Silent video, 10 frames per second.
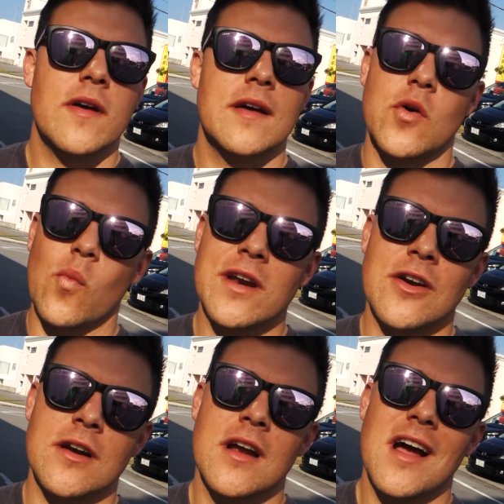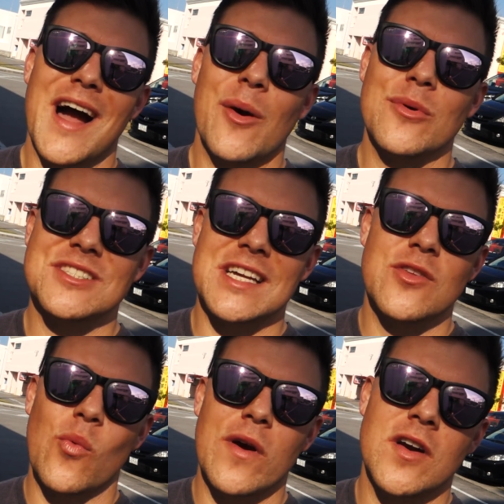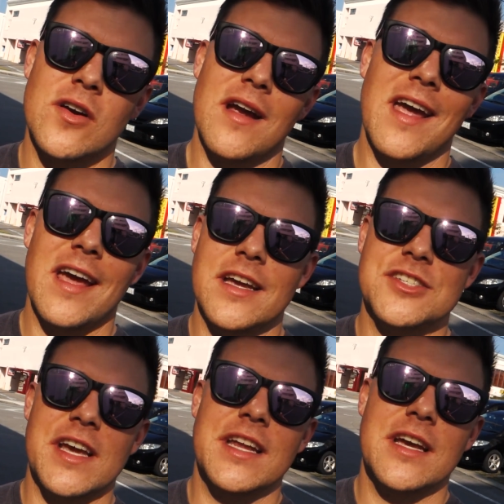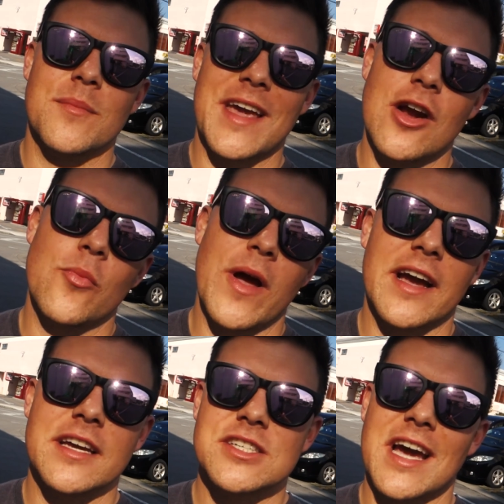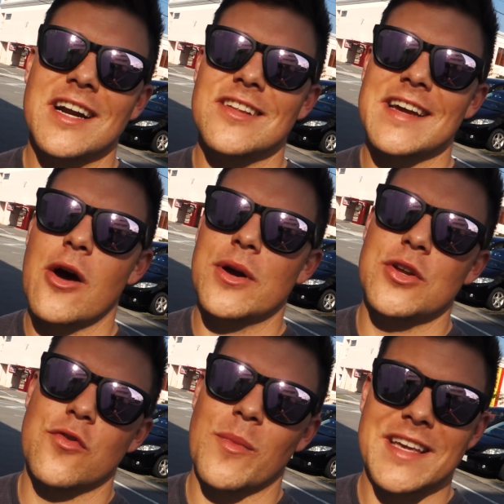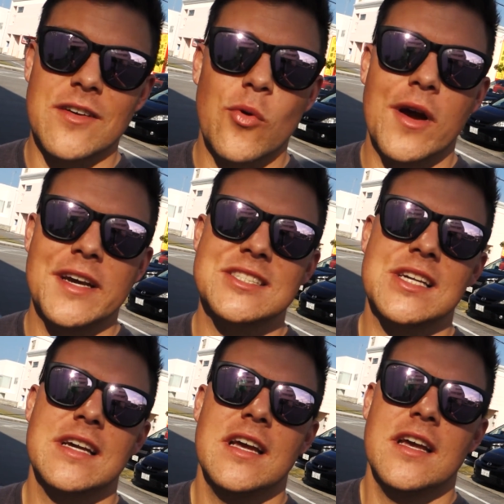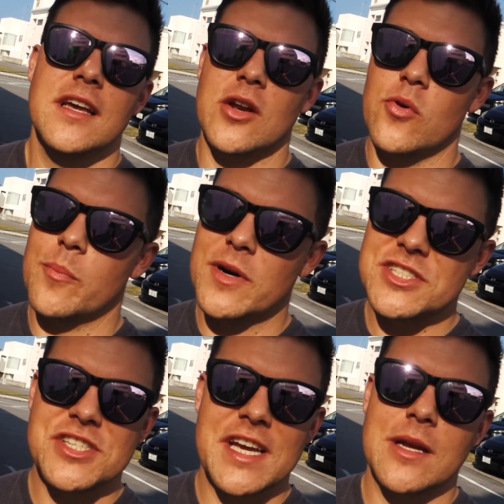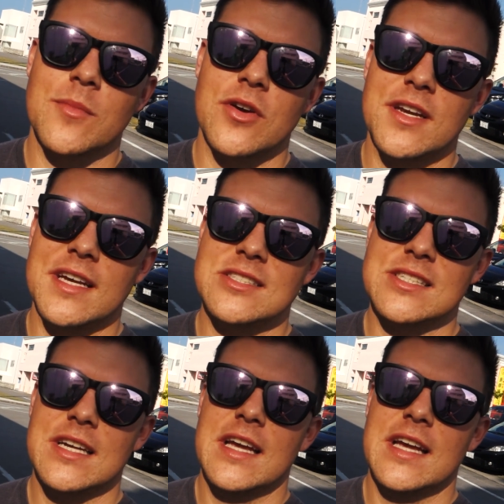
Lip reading: And the winner, I will send the winner a JDM care package, kind of like how I do for my giveaways, you know, with a bunch of JDM goodies.